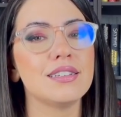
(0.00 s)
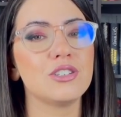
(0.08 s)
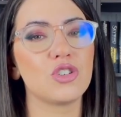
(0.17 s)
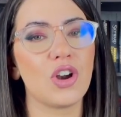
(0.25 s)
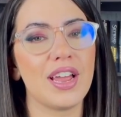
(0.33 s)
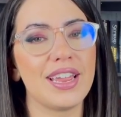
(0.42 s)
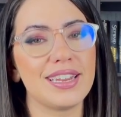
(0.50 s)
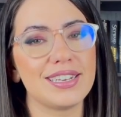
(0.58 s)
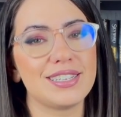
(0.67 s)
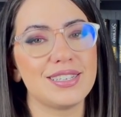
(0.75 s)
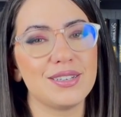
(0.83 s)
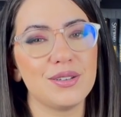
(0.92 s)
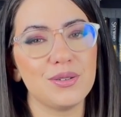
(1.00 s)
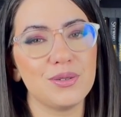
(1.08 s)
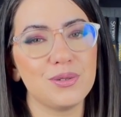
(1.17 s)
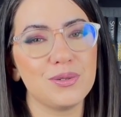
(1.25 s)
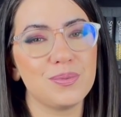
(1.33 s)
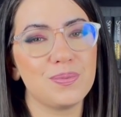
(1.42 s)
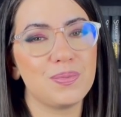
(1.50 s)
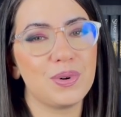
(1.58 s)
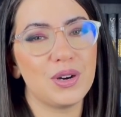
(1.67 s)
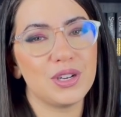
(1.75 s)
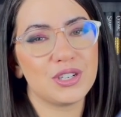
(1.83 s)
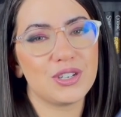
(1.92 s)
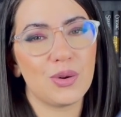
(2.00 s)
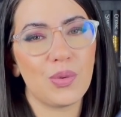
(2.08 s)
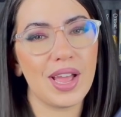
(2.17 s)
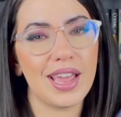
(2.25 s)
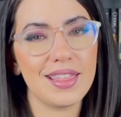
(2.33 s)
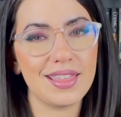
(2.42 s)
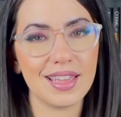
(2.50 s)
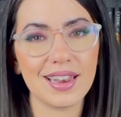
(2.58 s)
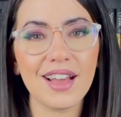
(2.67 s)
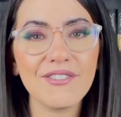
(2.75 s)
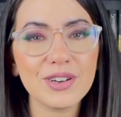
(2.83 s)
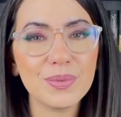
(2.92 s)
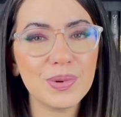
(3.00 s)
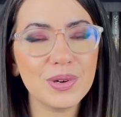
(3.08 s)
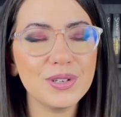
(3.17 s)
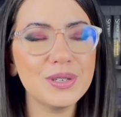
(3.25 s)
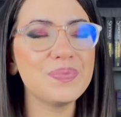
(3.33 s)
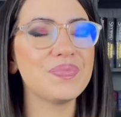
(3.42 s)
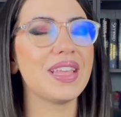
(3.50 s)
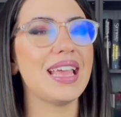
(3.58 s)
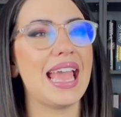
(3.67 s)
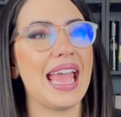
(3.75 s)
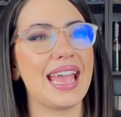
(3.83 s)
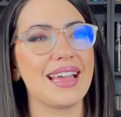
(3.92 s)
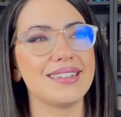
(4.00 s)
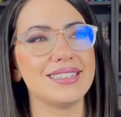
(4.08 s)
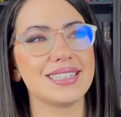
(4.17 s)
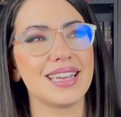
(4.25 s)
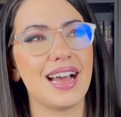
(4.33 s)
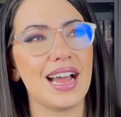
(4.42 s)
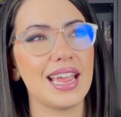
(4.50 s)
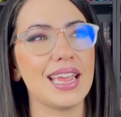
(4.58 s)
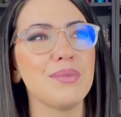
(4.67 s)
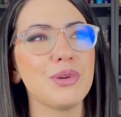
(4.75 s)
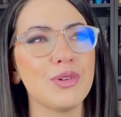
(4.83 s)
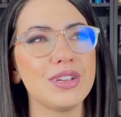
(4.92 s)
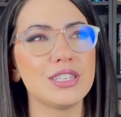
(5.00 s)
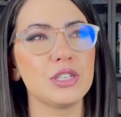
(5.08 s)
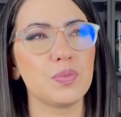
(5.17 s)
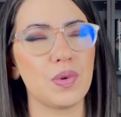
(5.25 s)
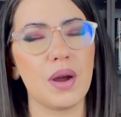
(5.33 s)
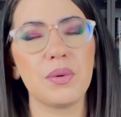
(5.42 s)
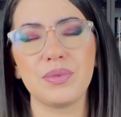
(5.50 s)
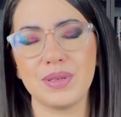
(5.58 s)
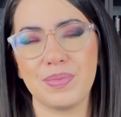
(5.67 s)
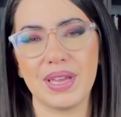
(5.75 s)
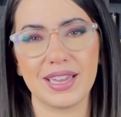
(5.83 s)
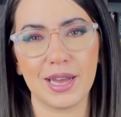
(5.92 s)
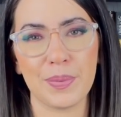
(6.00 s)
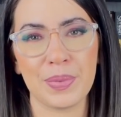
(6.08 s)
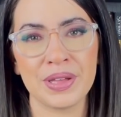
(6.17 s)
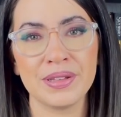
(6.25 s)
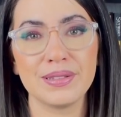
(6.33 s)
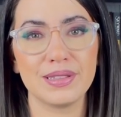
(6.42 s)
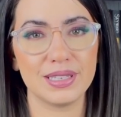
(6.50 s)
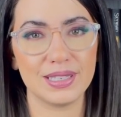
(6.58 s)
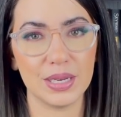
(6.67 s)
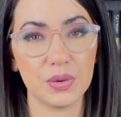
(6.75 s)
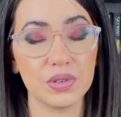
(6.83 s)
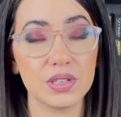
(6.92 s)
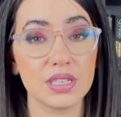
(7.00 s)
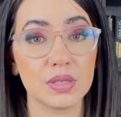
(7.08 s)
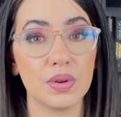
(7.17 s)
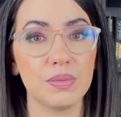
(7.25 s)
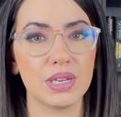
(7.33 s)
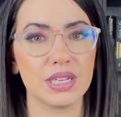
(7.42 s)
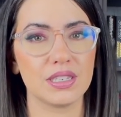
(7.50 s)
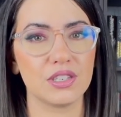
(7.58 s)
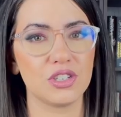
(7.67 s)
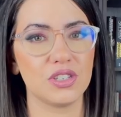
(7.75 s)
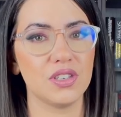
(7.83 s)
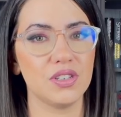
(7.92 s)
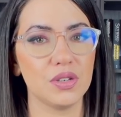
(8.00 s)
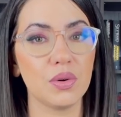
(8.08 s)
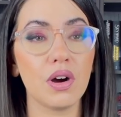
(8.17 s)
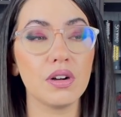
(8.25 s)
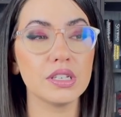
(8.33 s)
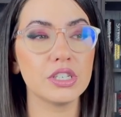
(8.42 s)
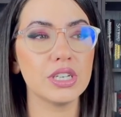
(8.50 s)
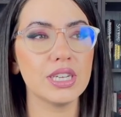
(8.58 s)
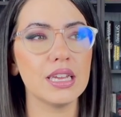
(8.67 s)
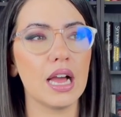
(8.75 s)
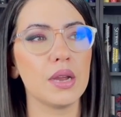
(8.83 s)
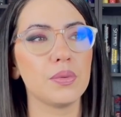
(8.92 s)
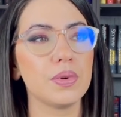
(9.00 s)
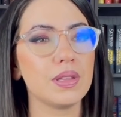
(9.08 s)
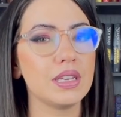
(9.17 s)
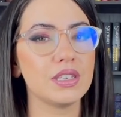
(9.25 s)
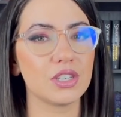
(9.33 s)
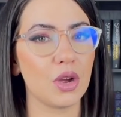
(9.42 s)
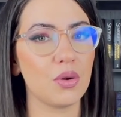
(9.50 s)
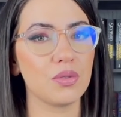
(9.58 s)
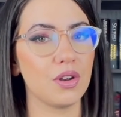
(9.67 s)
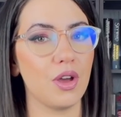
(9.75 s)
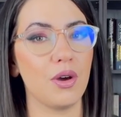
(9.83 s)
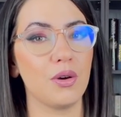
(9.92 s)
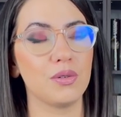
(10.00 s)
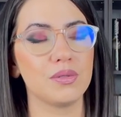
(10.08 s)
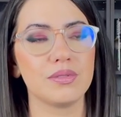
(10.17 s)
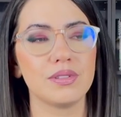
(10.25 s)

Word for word: trying to push away the inevitable. And I am going to probably pick up the sequel to this one because it's just a duology. I really don't know.